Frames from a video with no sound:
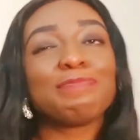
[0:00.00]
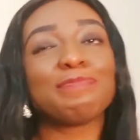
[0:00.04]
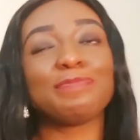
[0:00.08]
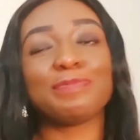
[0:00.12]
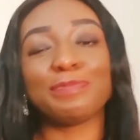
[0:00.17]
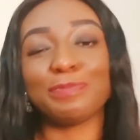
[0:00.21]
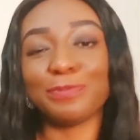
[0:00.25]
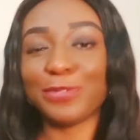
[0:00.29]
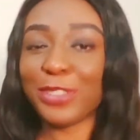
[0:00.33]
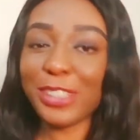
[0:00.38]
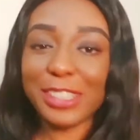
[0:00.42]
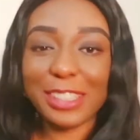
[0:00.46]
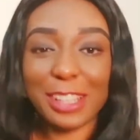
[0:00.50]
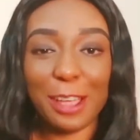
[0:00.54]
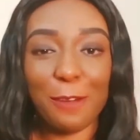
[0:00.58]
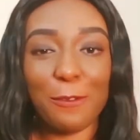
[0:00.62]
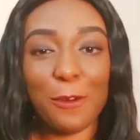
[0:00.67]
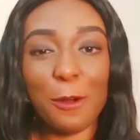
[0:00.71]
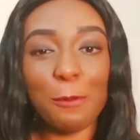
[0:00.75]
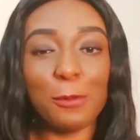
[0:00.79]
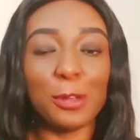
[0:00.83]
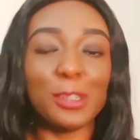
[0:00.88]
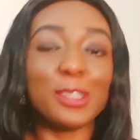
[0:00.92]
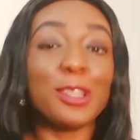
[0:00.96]
First and
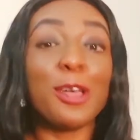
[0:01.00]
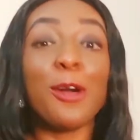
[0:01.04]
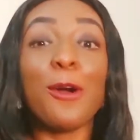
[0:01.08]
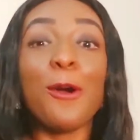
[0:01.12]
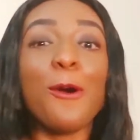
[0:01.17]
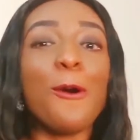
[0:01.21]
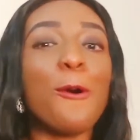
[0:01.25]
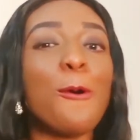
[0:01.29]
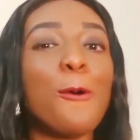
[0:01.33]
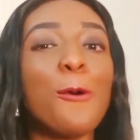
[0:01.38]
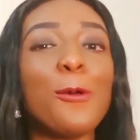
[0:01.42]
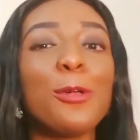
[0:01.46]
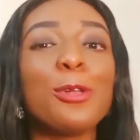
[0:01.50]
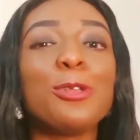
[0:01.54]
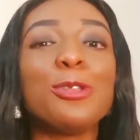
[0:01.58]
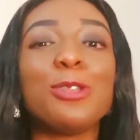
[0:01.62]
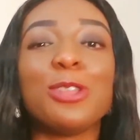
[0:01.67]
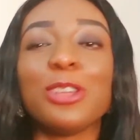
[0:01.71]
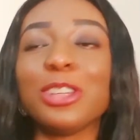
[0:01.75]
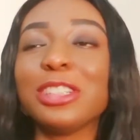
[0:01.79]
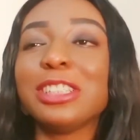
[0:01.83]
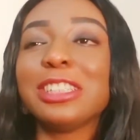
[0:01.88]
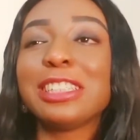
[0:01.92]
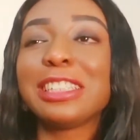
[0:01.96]
foremost, who
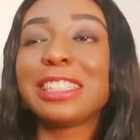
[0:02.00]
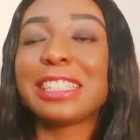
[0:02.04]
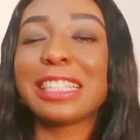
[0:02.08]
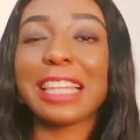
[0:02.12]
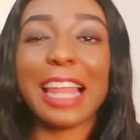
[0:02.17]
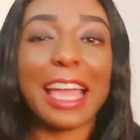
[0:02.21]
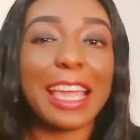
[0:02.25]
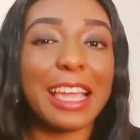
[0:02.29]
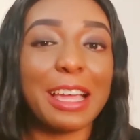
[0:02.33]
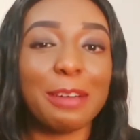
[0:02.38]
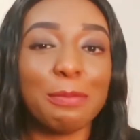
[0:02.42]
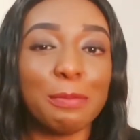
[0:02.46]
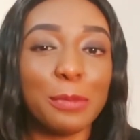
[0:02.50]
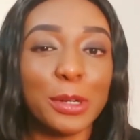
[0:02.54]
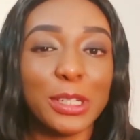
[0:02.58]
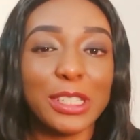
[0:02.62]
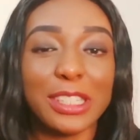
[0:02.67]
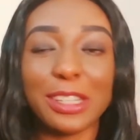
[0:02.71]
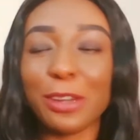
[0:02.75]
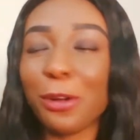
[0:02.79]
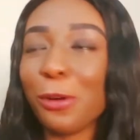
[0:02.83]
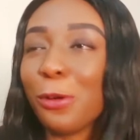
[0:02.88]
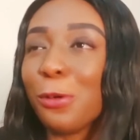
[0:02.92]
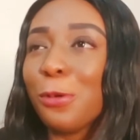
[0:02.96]
don't like money
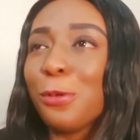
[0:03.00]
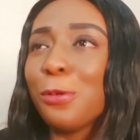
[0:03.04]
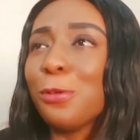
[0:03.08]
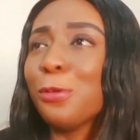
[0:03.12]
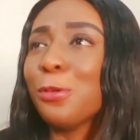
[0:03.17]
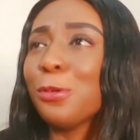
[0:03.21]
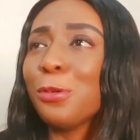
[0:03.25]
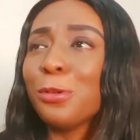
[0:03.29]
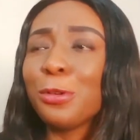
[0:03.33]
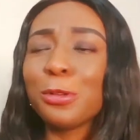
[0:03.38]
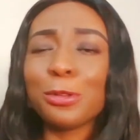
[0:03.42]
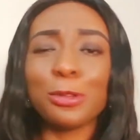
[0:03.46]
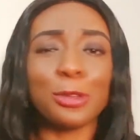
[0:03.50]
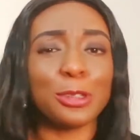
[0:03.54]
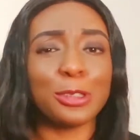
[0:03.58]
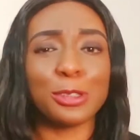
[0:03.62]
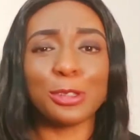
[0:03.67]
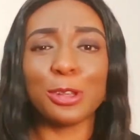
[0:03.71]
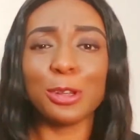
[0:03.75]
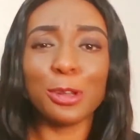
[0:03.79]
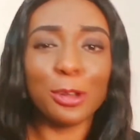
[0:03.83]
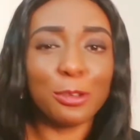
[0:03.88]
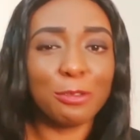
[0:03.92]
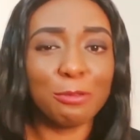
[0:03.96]
or who does not
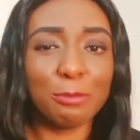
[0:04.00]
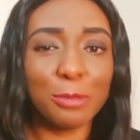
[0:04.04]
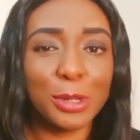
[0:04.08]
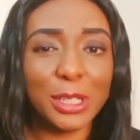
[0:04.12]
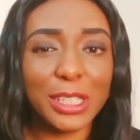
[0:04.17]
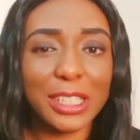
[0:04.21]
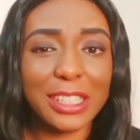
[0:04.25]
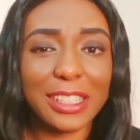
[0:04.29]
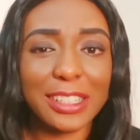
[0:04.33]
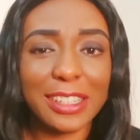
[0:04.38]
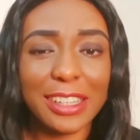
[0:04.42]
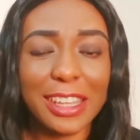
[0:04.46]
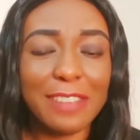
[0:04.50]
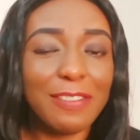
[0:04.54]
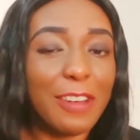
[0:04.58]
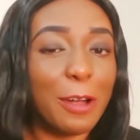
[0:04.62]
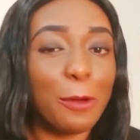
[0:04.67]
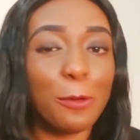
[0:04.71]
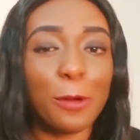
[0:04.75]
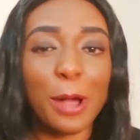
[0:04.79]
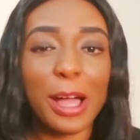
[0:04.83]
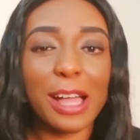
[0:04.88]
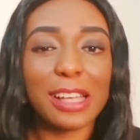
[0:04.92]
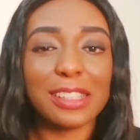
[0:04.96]
love money, if I will
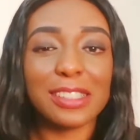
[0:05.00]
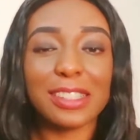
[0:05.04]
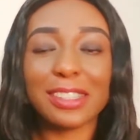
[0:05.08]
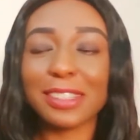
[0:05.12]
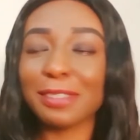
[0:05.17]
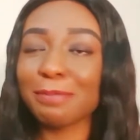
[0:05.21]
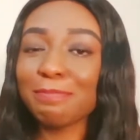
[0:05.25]
ask?